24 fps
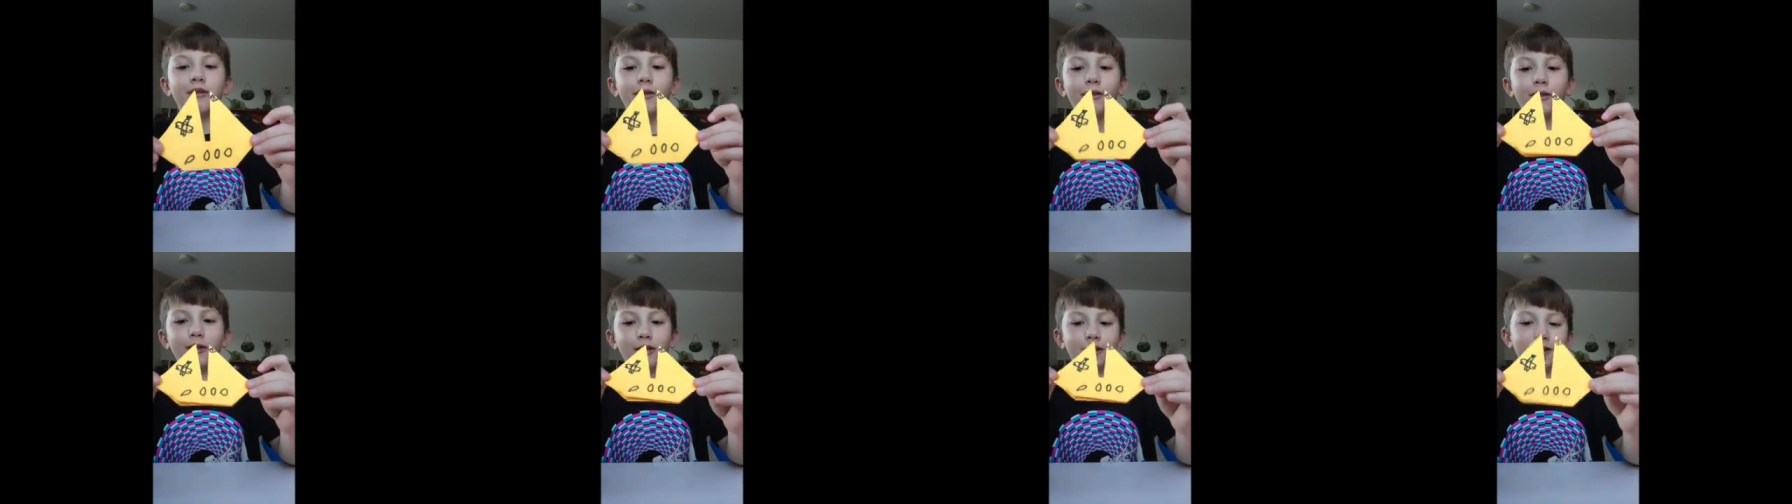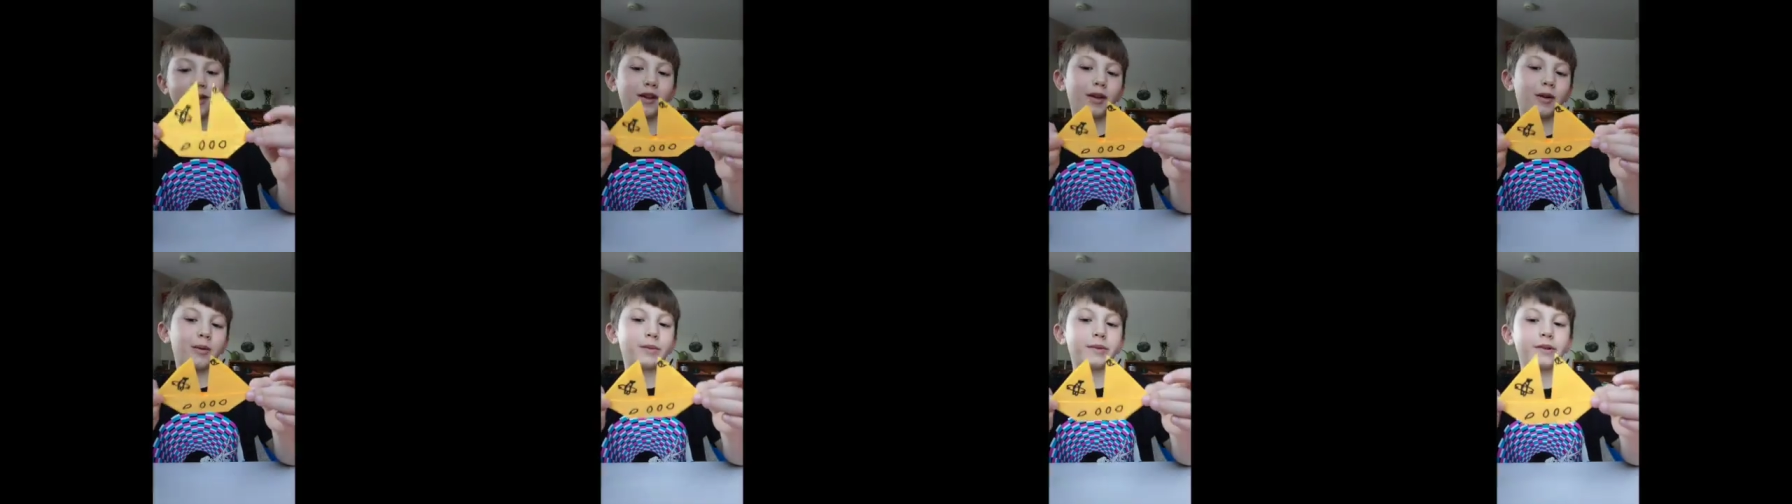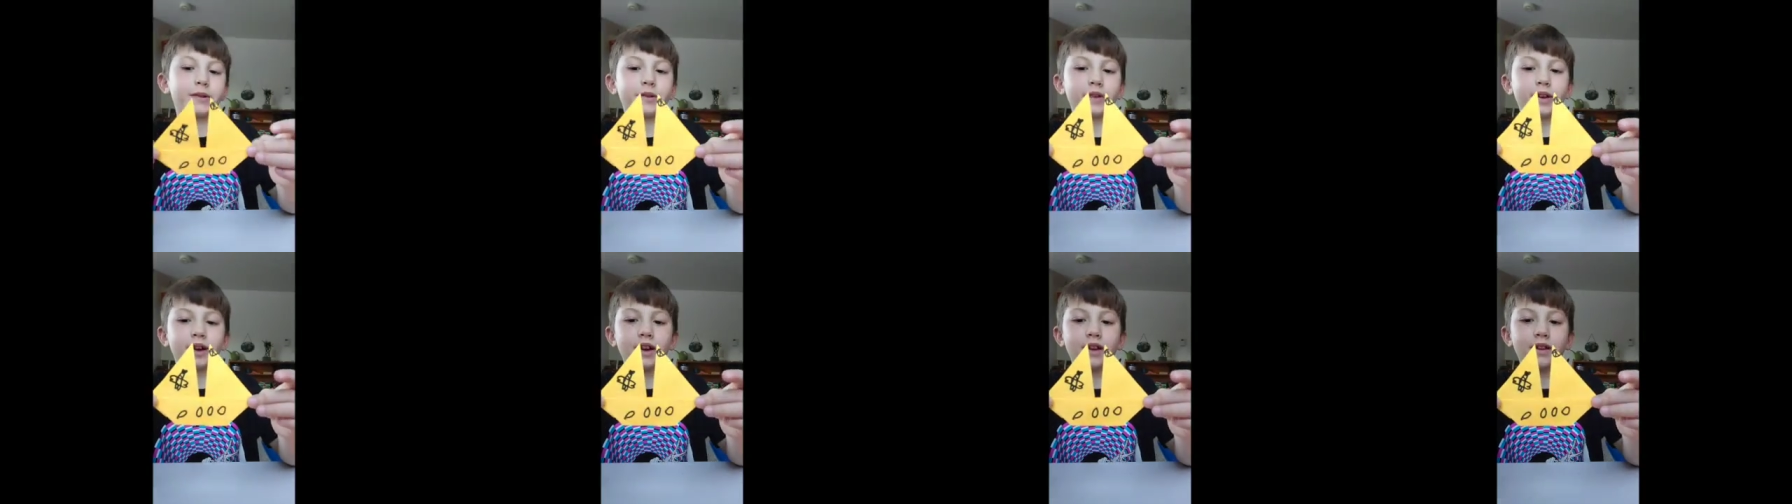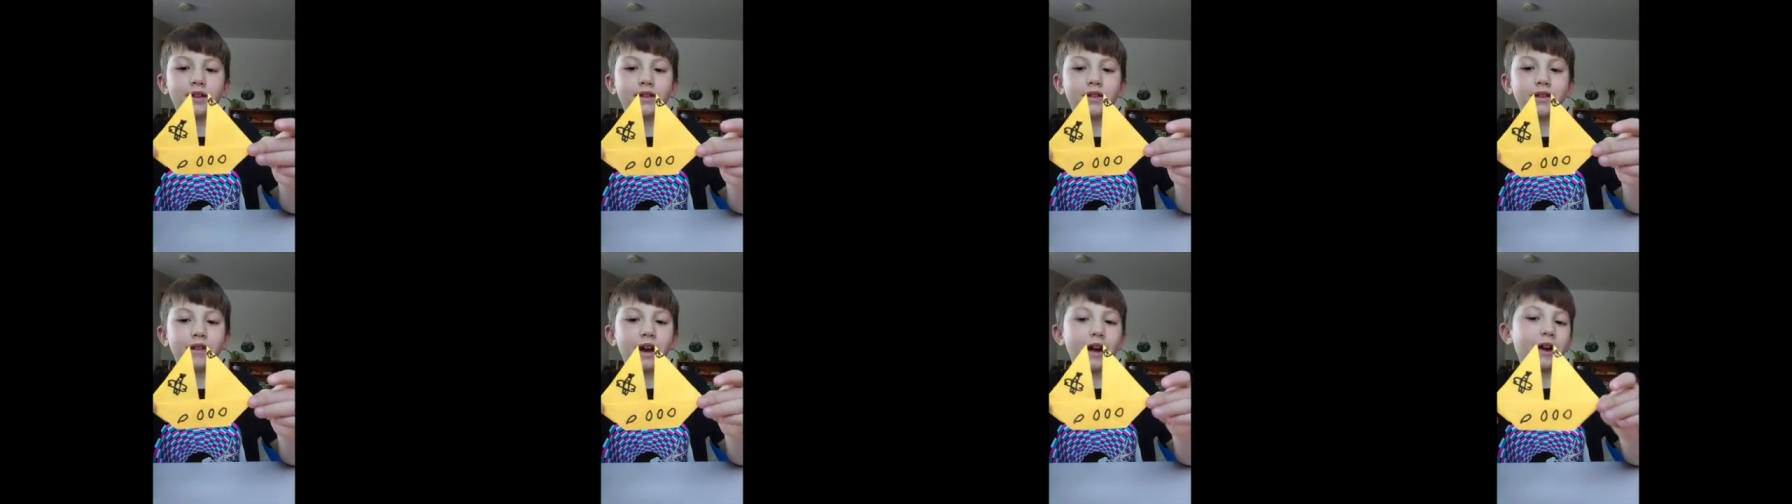Or sailboat, I
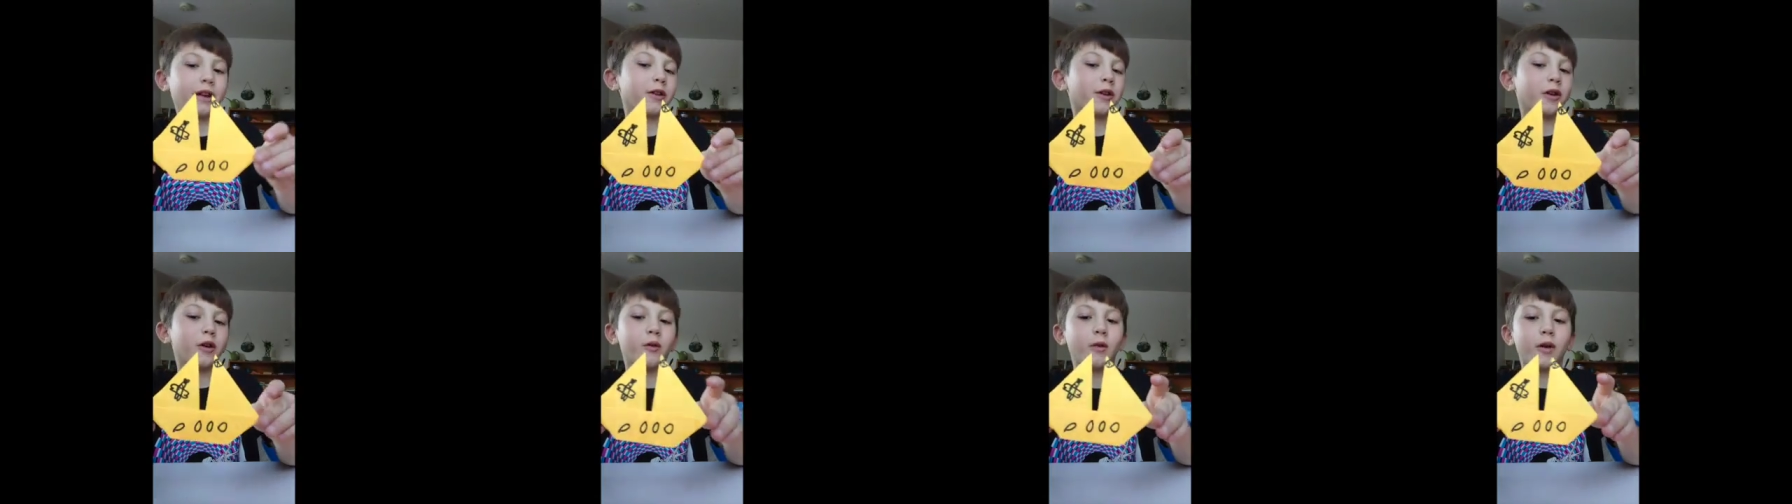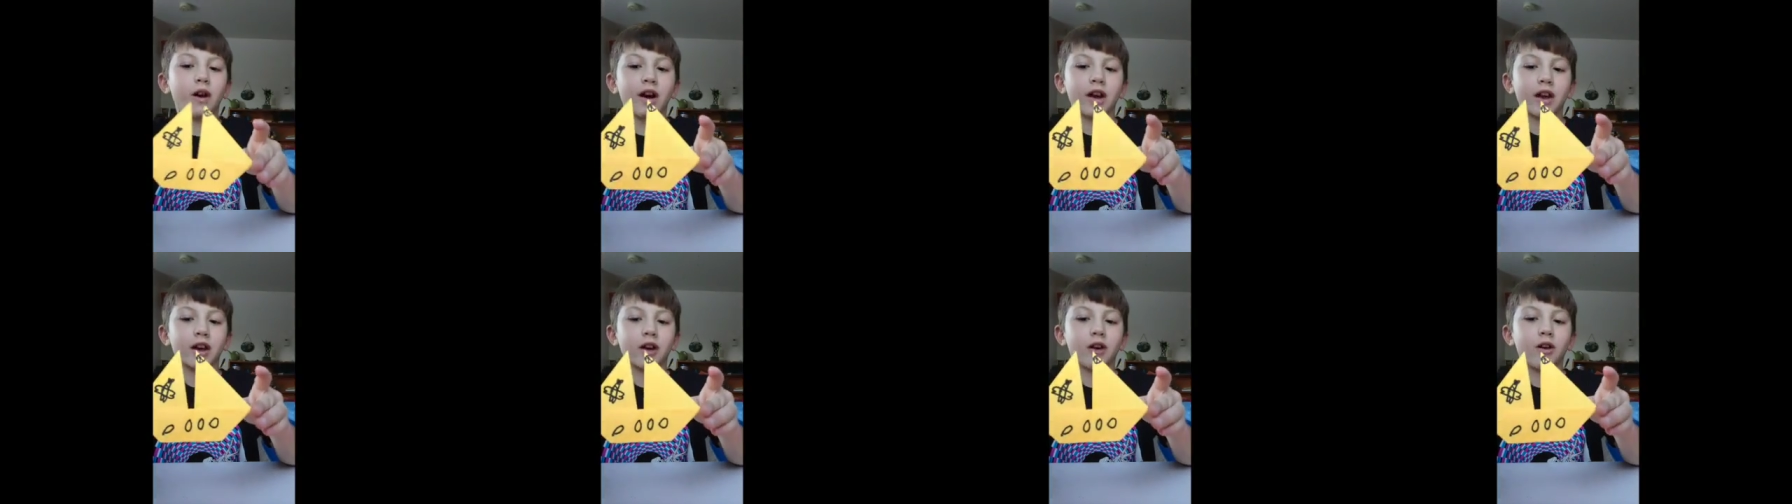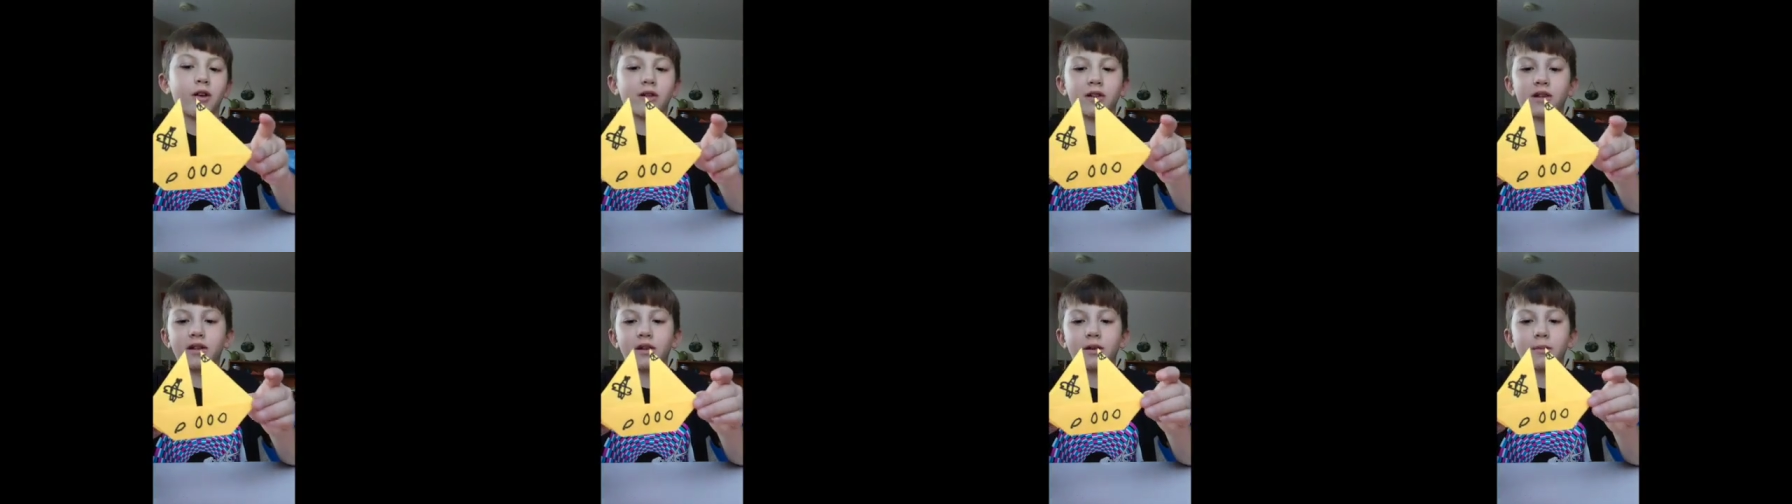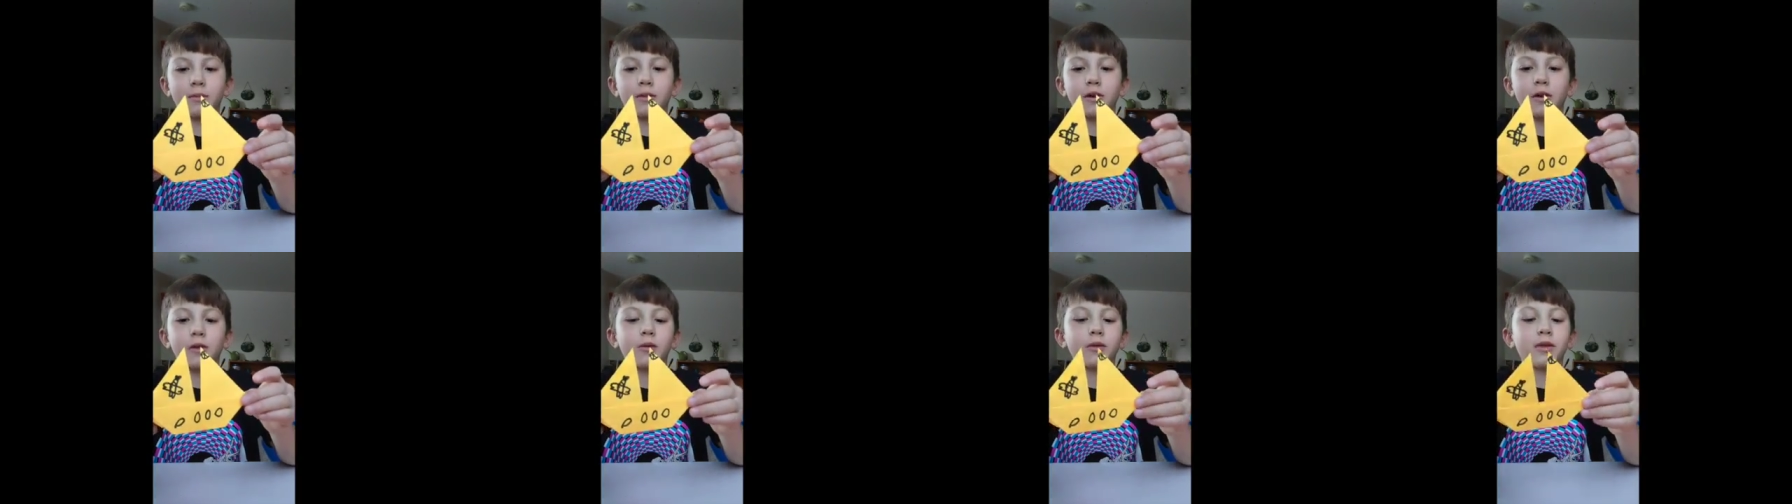guess. I don't know why I called it a
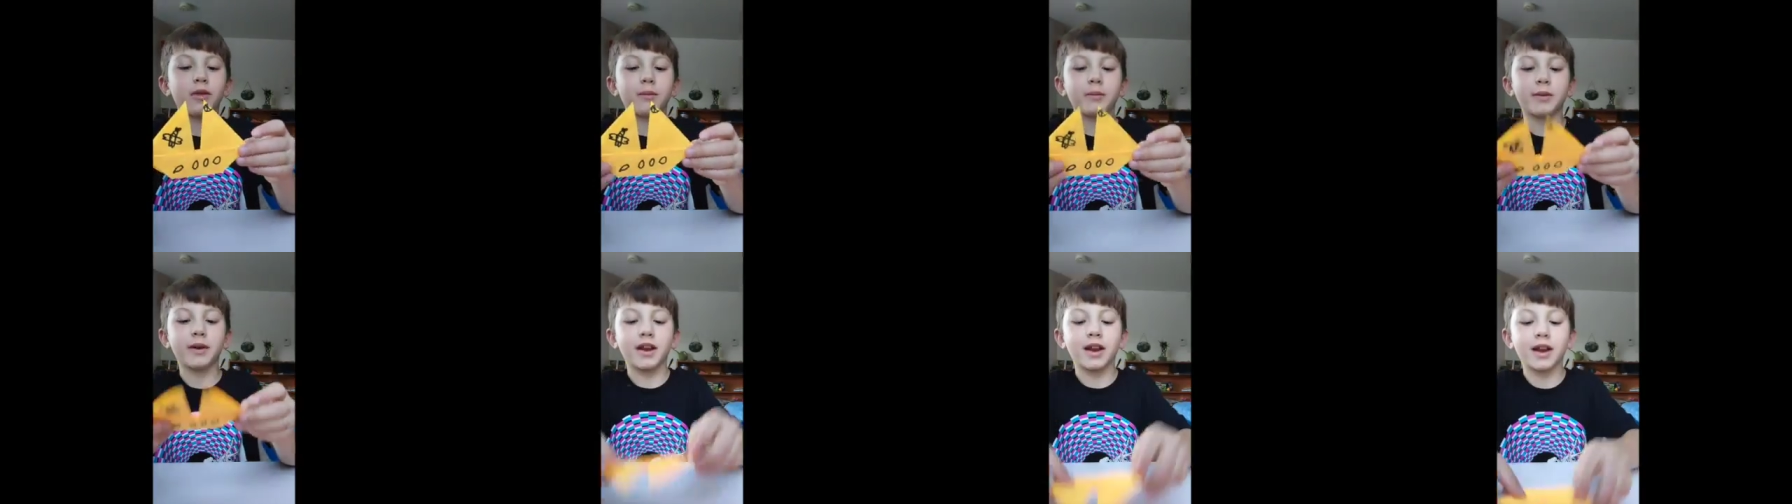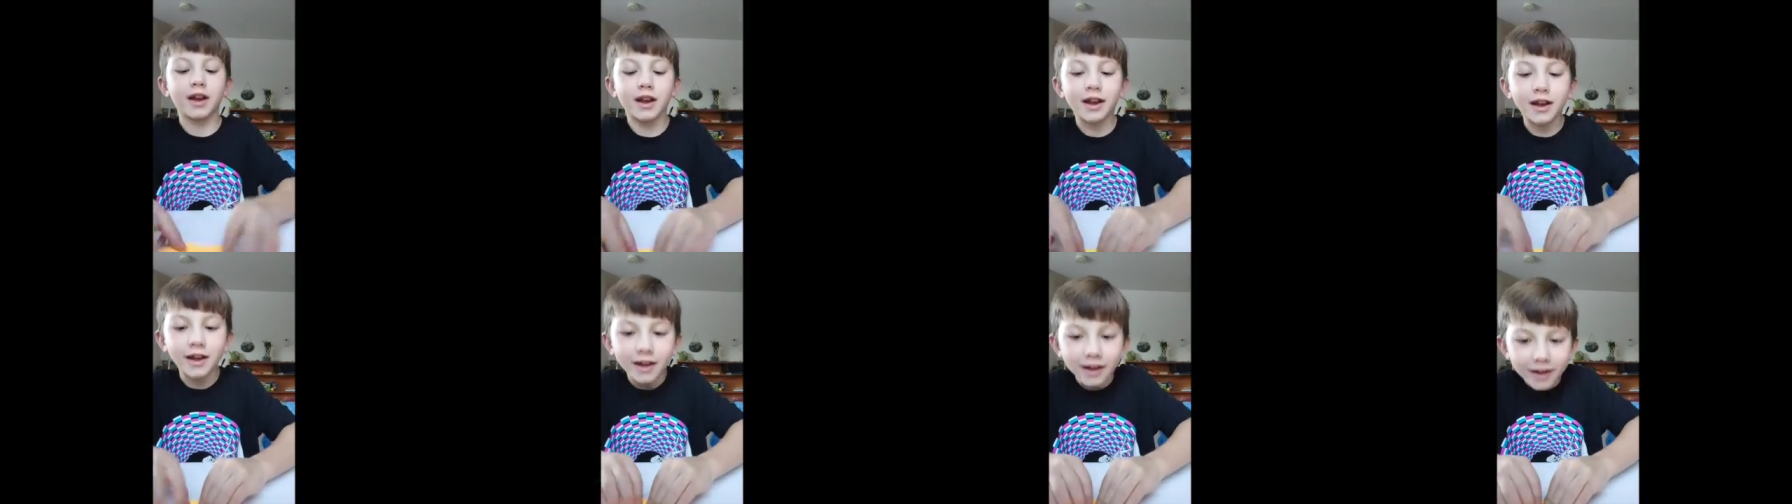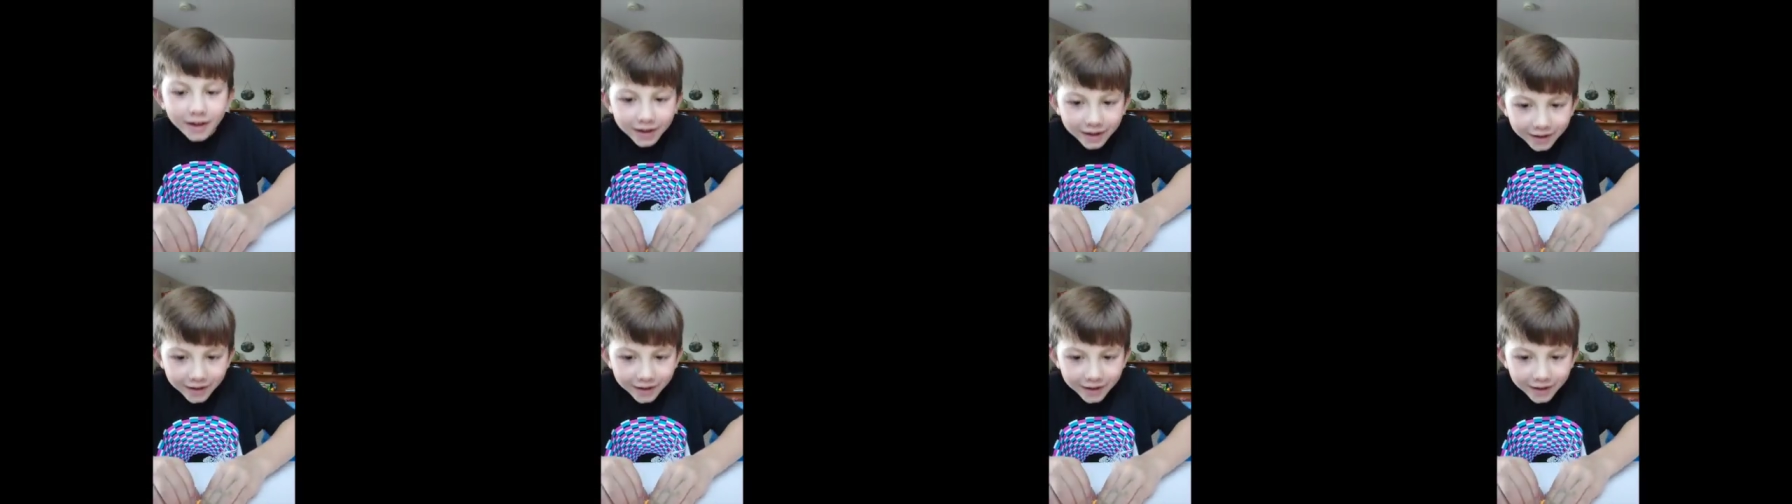boat in the beginning.